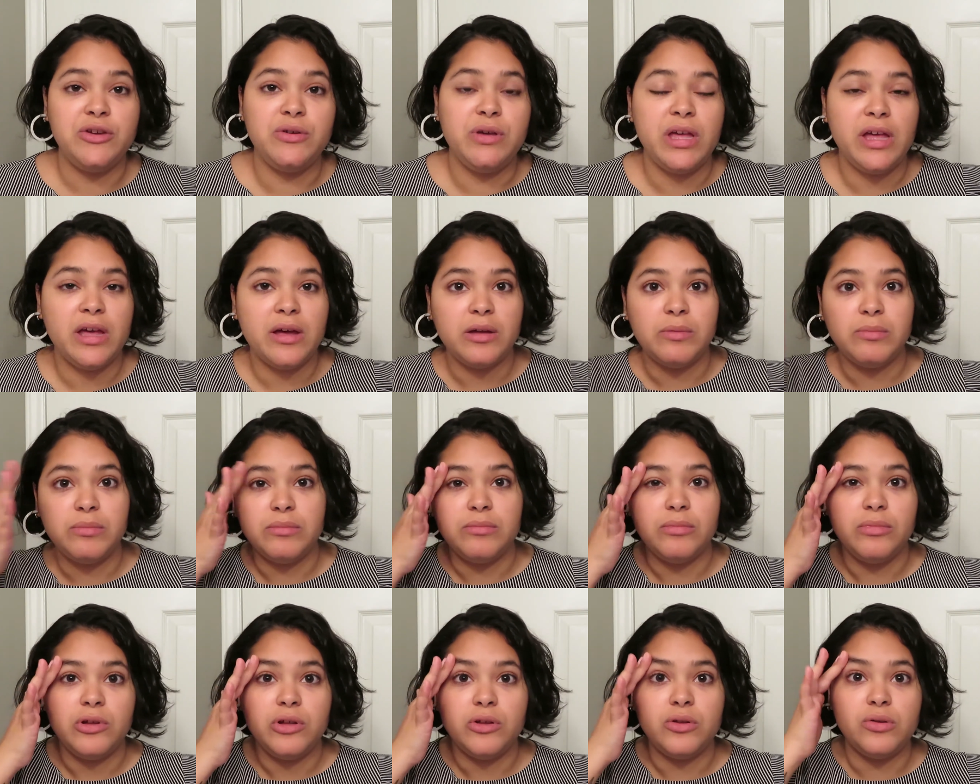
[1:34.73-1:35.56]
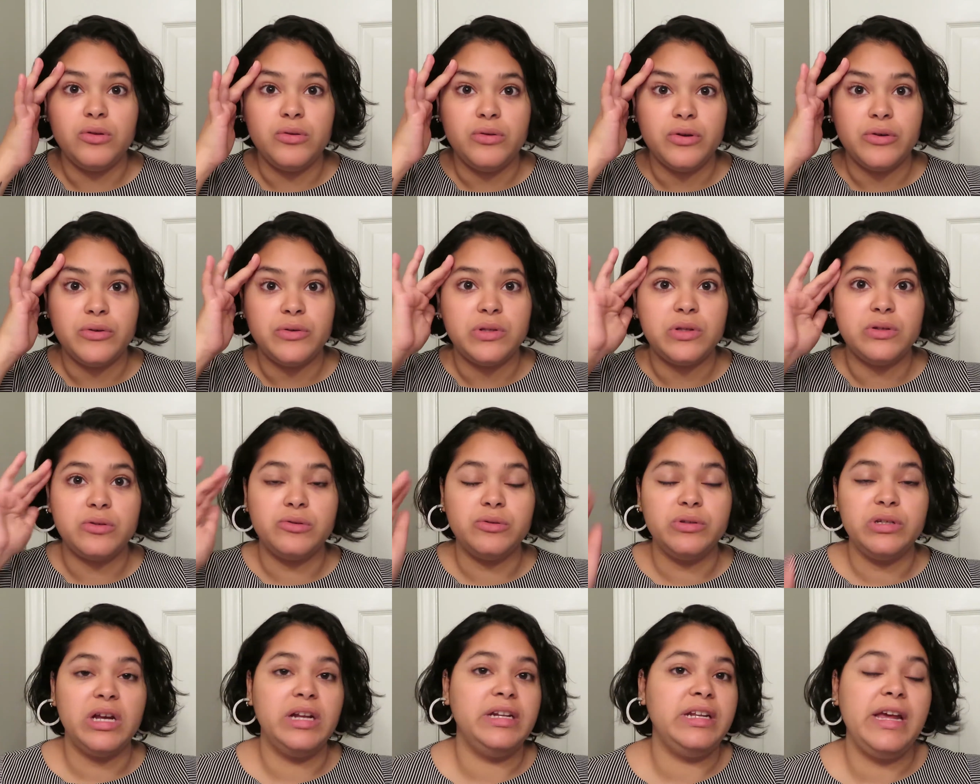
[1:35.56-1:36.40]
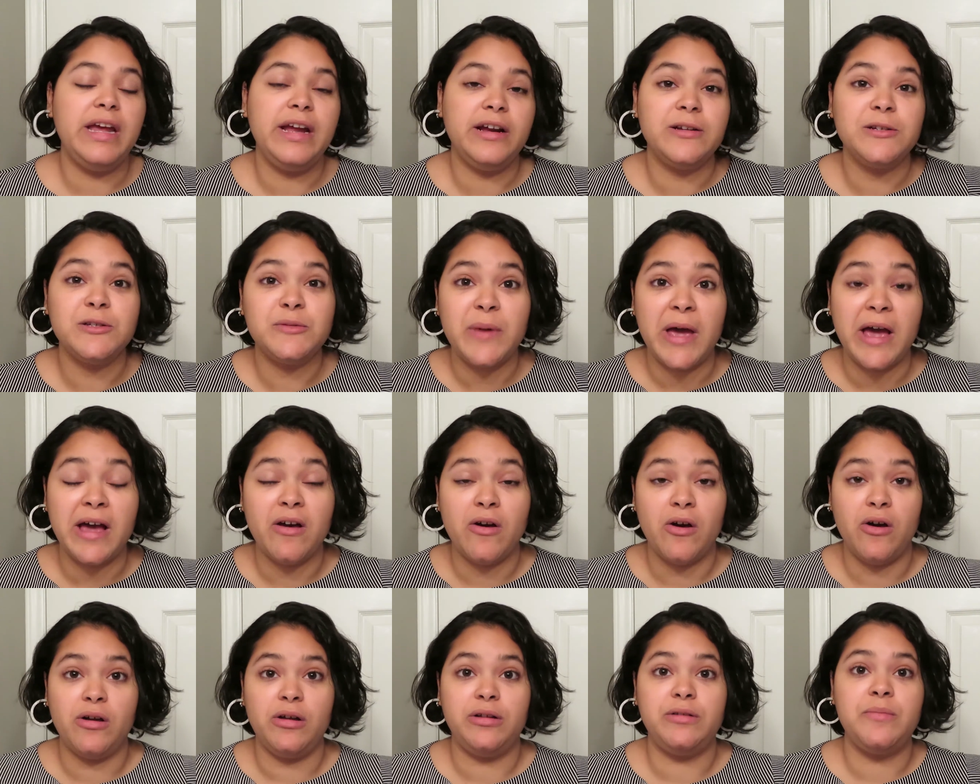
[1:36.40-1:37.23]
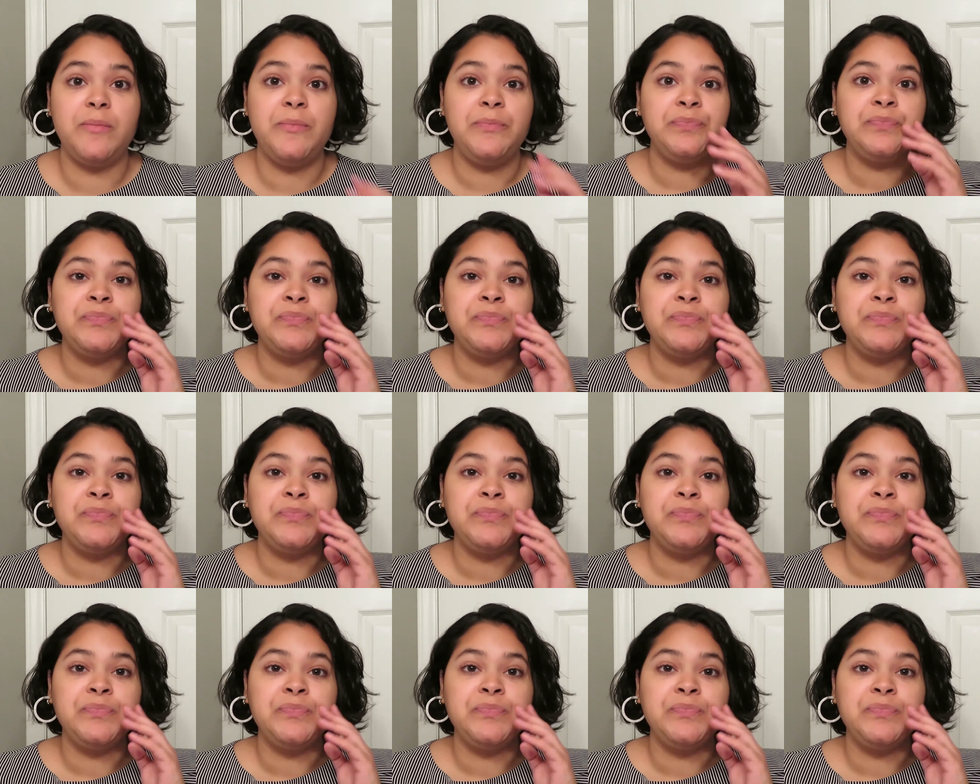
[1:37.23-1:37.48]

You can't glue those little tiny hairs back on.